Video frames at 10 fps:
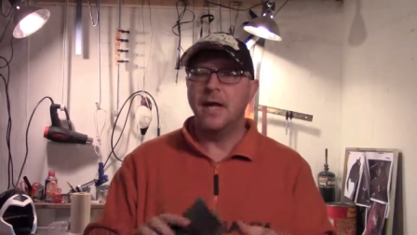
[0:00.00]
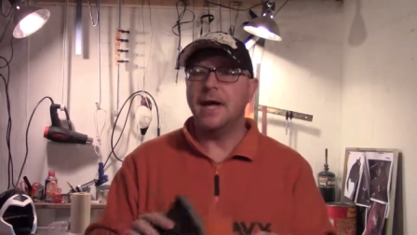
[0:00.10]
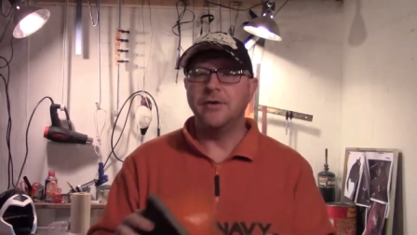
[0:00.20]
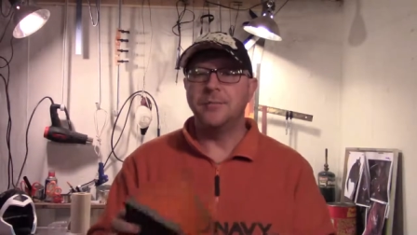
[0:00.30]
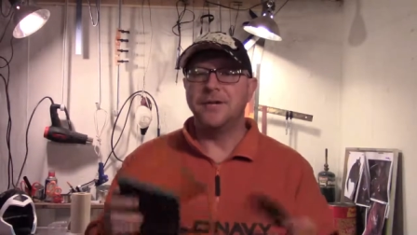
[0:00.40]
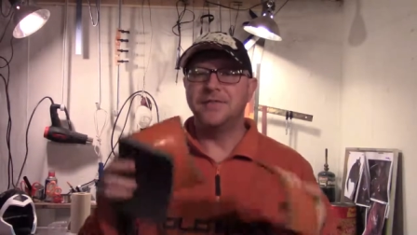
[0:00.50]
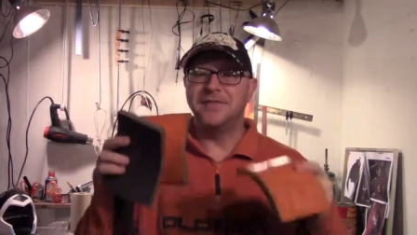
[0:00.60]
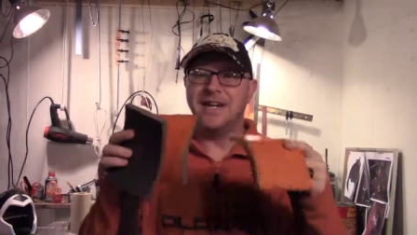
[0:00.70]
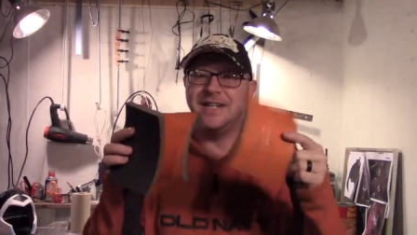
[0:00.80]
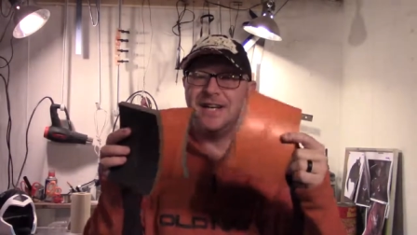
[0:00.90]
every bit of
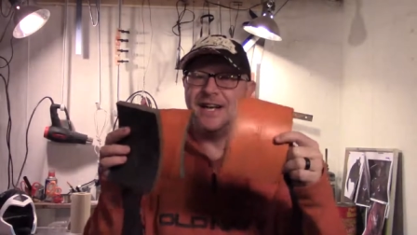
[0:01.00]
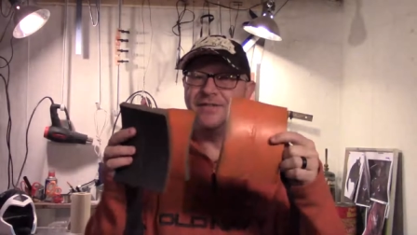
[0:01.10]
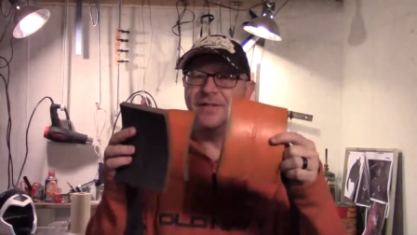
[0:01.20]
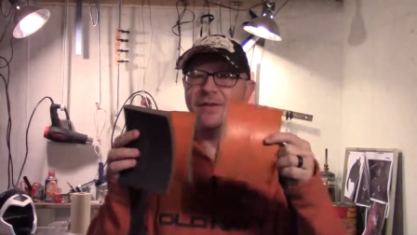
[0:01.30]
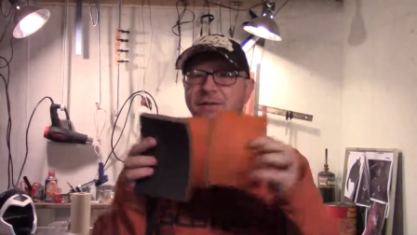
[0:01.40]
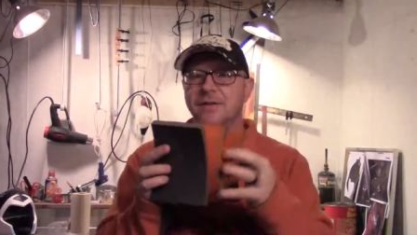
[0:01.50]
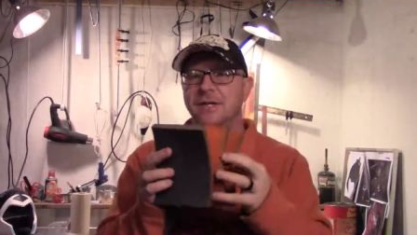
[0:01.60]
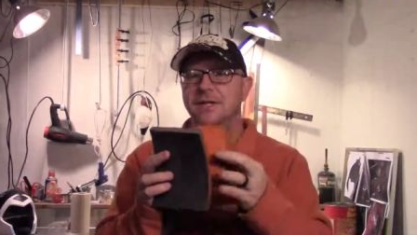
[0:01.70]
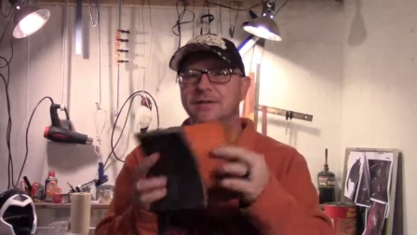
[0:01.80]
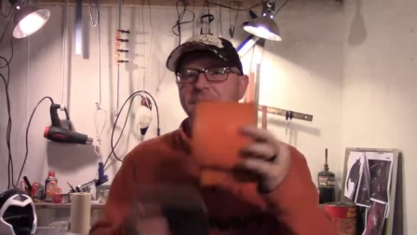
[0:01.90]
sanding I'd done on
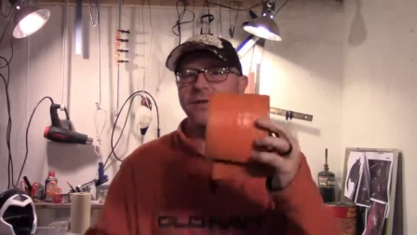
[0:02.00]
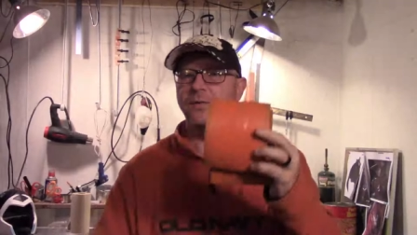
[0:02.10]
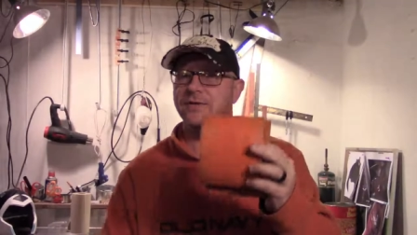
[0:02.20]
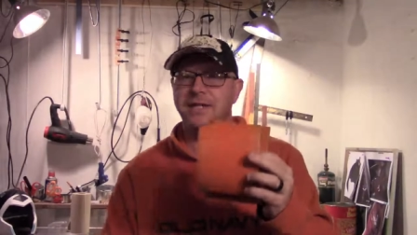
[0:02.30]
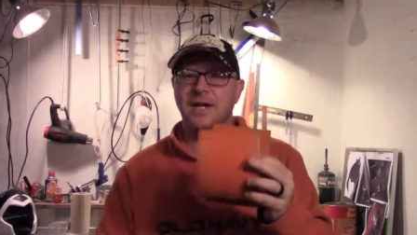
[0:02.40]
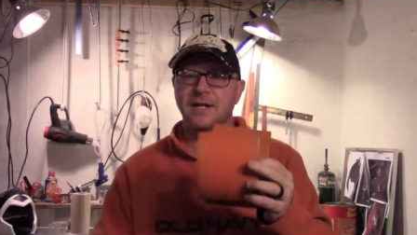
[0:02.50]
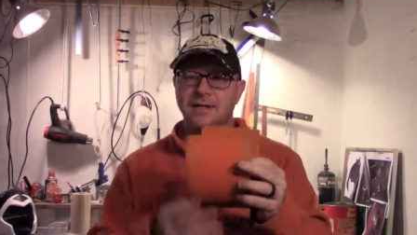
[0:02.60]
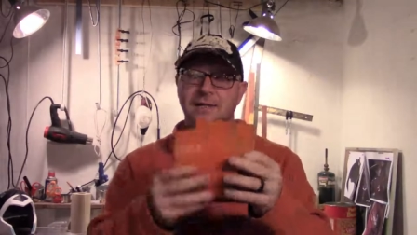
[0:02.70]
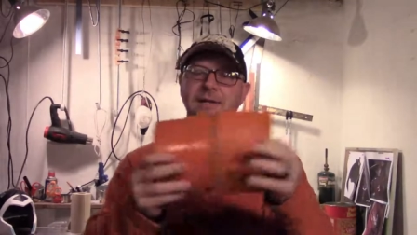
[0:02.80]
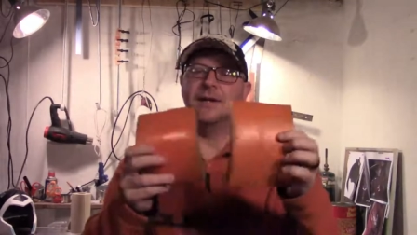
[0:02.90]
these was not
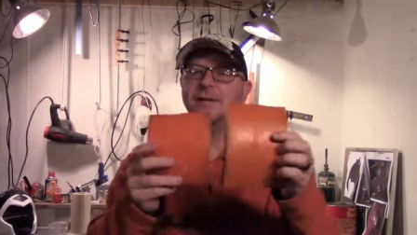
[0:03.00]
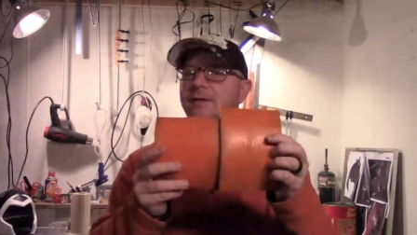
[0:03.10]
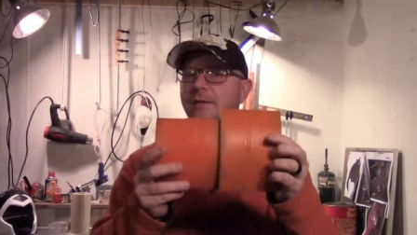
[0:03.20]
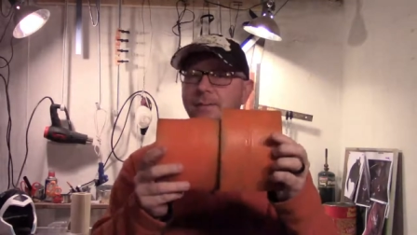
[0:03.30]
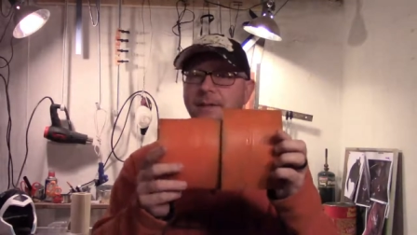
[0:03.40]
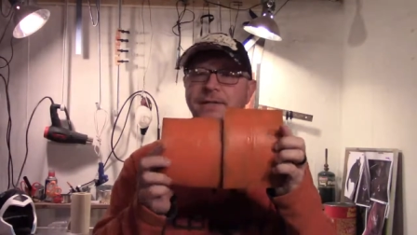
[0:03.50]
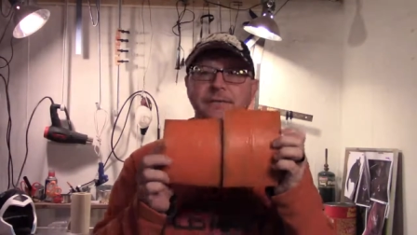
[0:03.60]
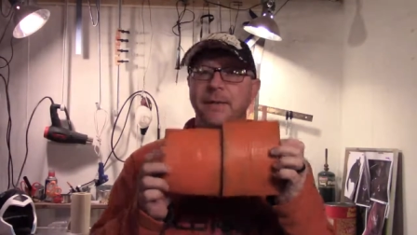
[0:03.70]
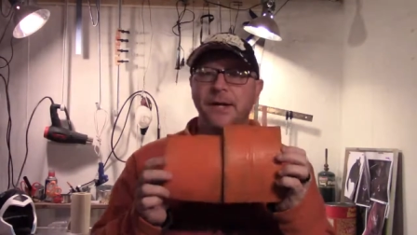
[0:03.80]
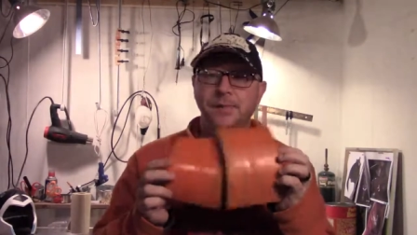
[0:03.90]
done to the best
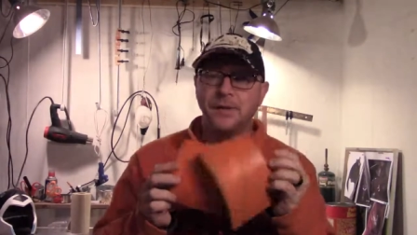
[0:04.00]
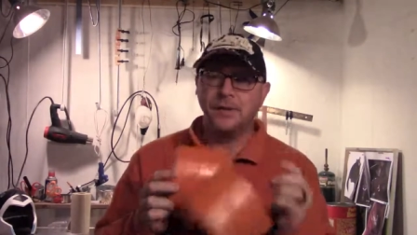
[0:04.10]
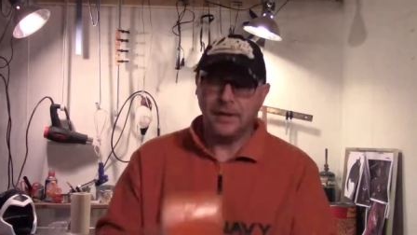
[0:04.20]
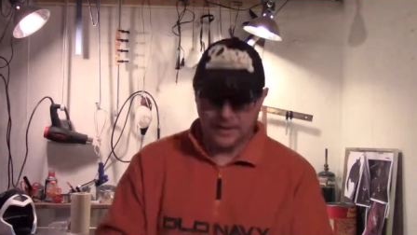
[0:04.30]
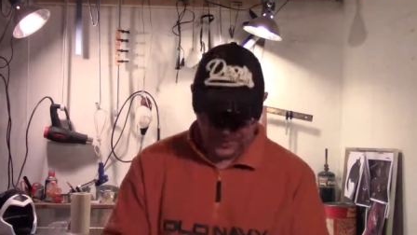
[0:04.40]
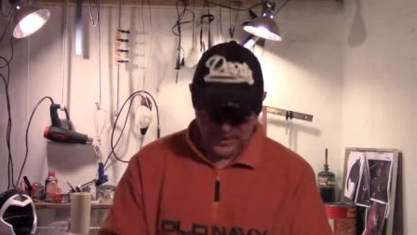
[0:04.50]
of my ability.